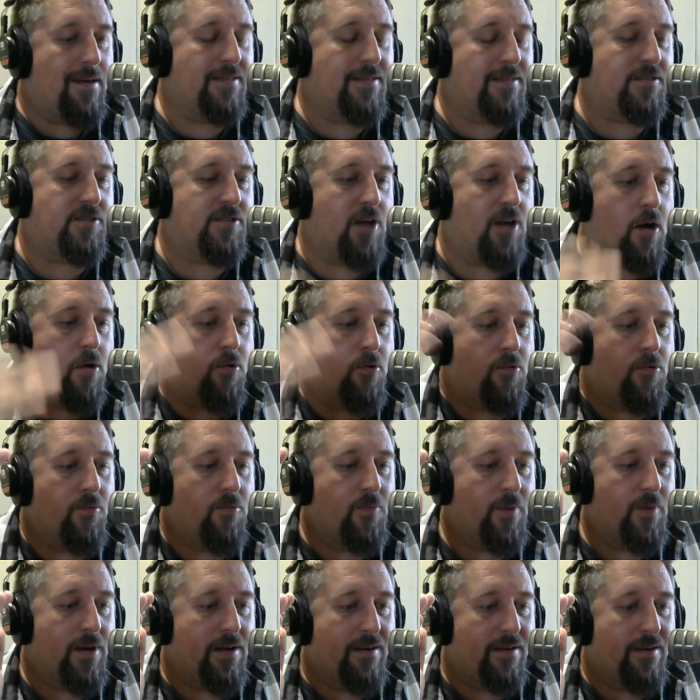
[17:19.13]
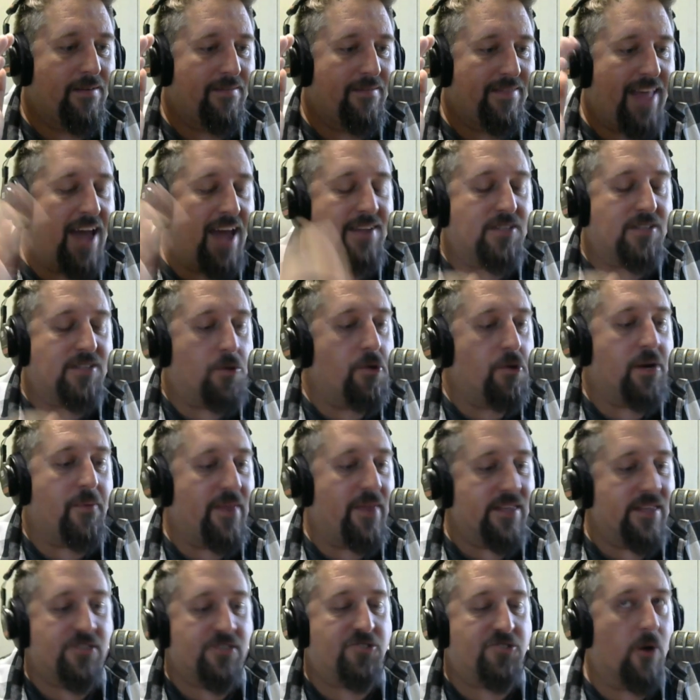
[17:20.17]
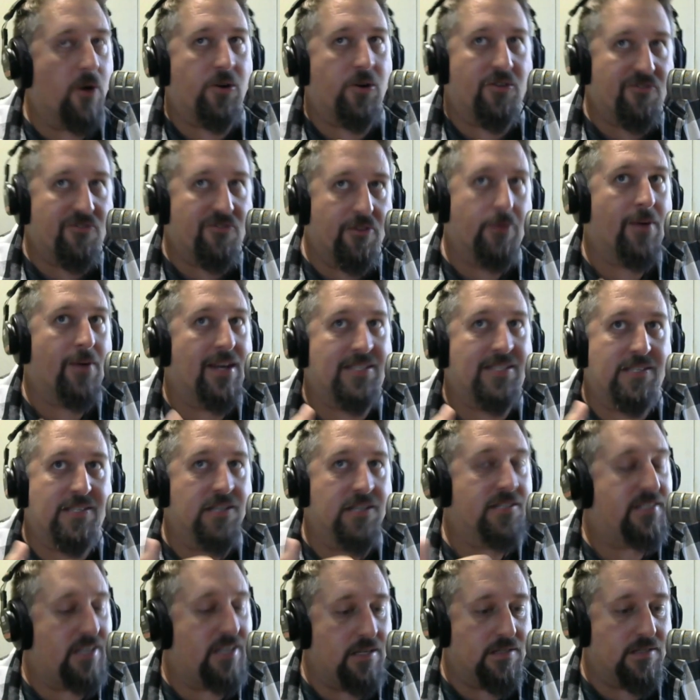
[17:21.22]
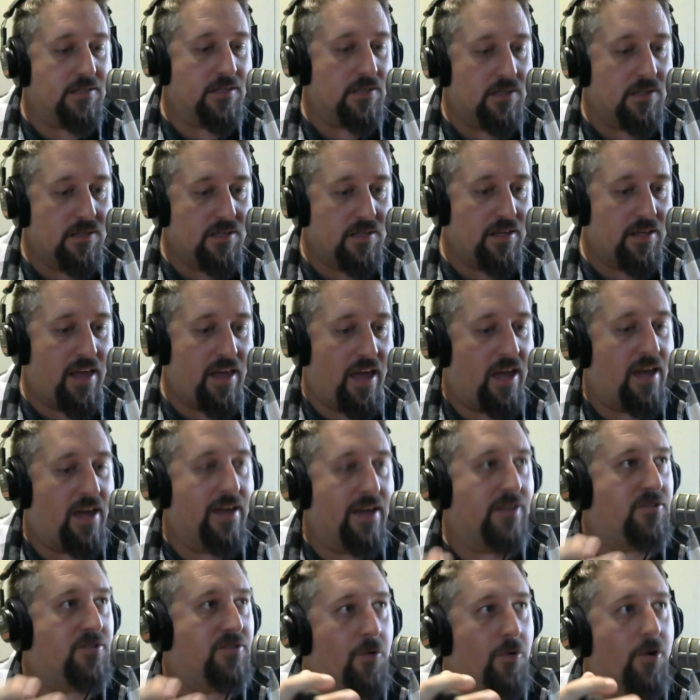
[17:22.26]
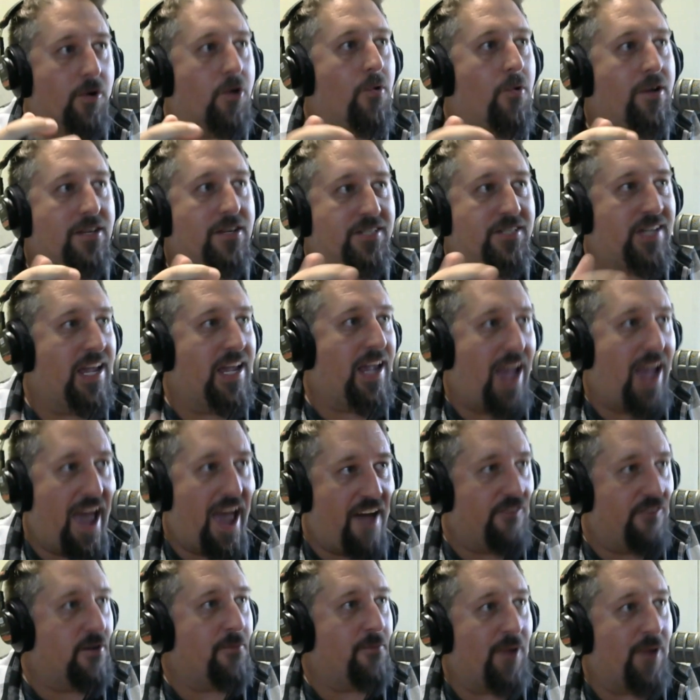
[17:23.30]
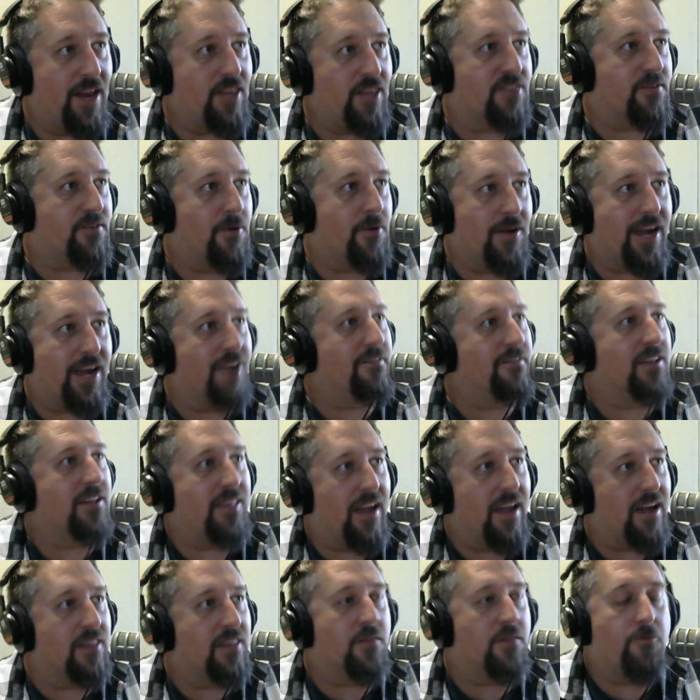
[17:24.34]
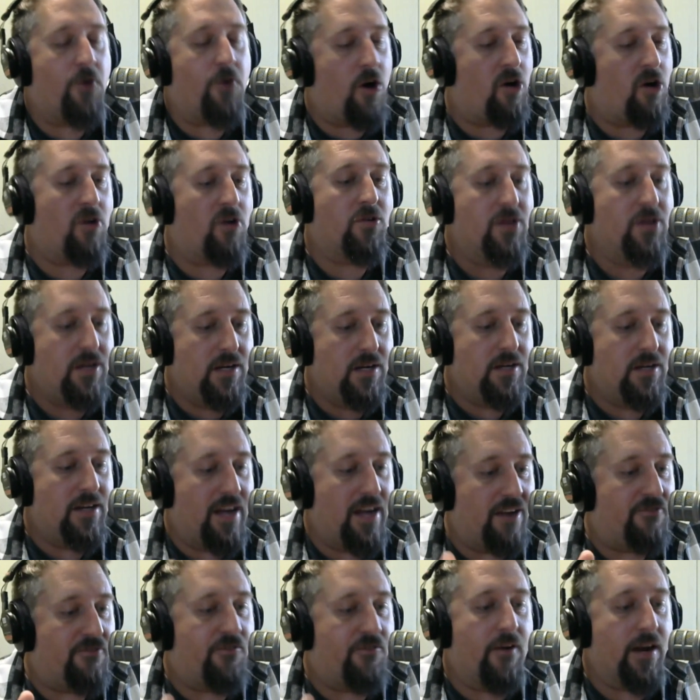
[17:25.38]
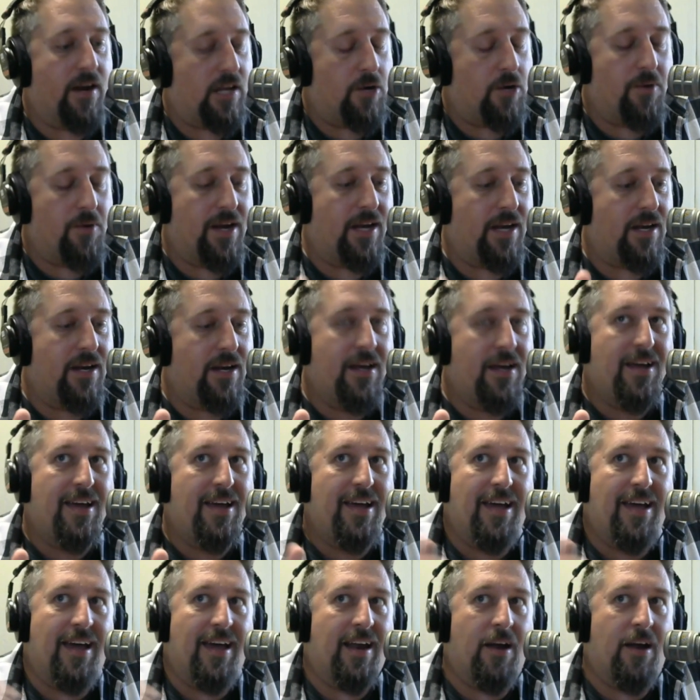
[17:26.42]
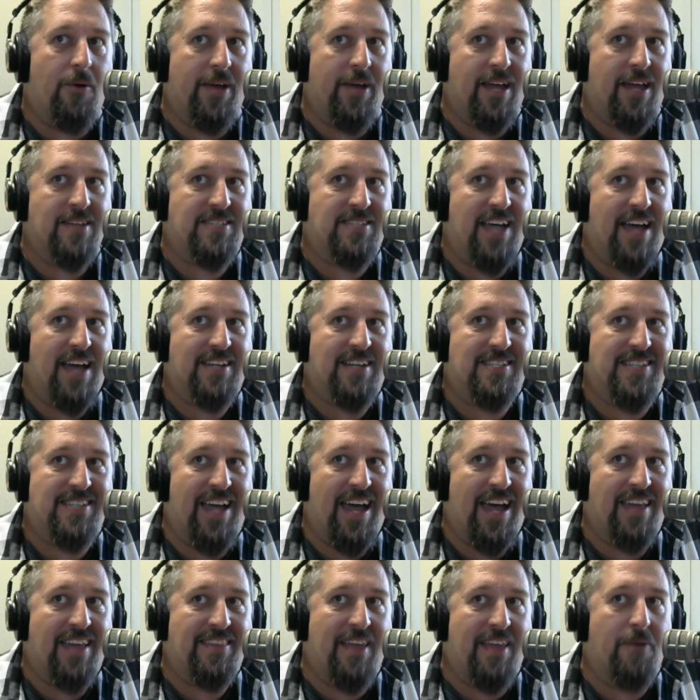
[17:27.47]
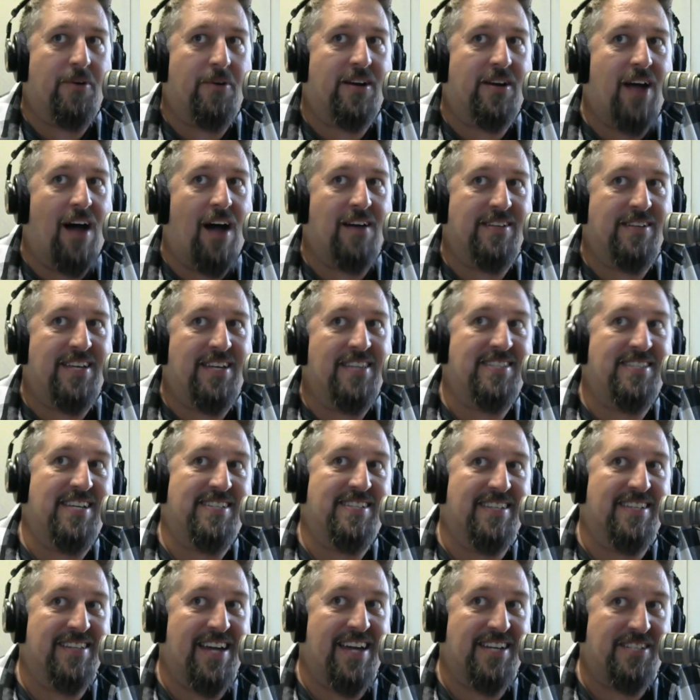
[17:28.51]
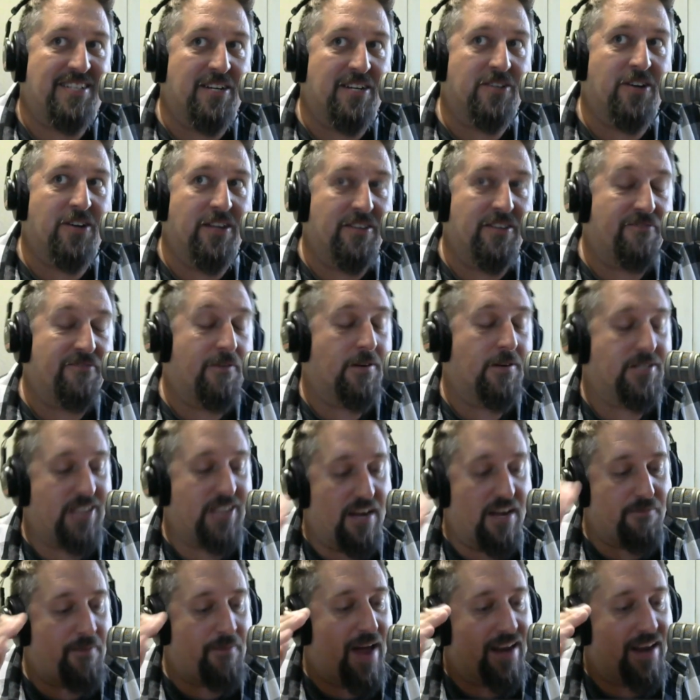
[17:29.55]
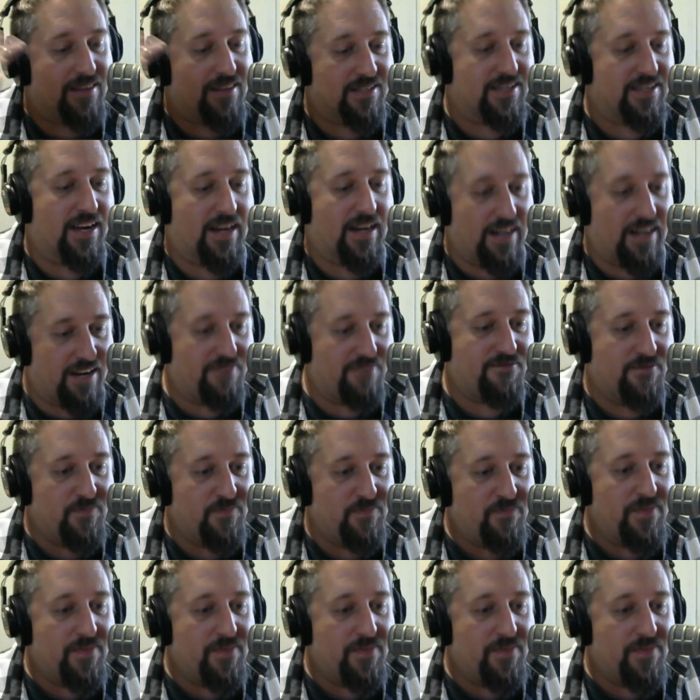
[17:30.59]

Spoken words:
And so that's going to be the struggle for the rest of the season, is you're going to see everybody throwing everything at the wall in front of you. And I know we get a text that they were consistent last year, good in the first half, bad in the second half.